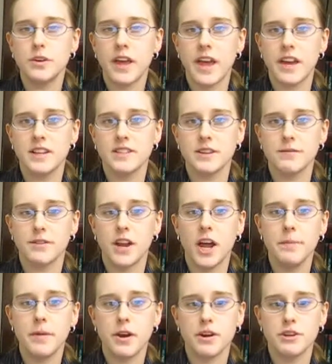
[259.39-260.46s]
cans of
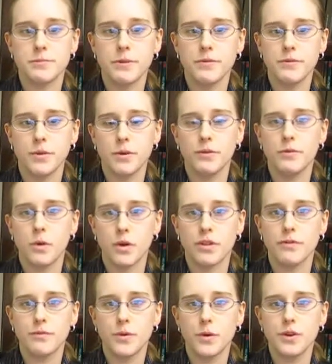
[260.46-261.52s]
non-perishable food for the
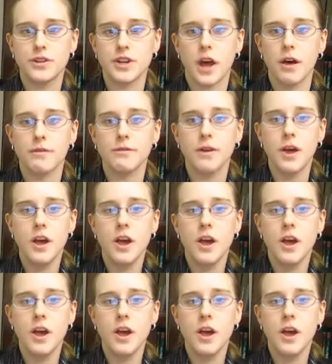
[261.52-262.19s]
food shelf.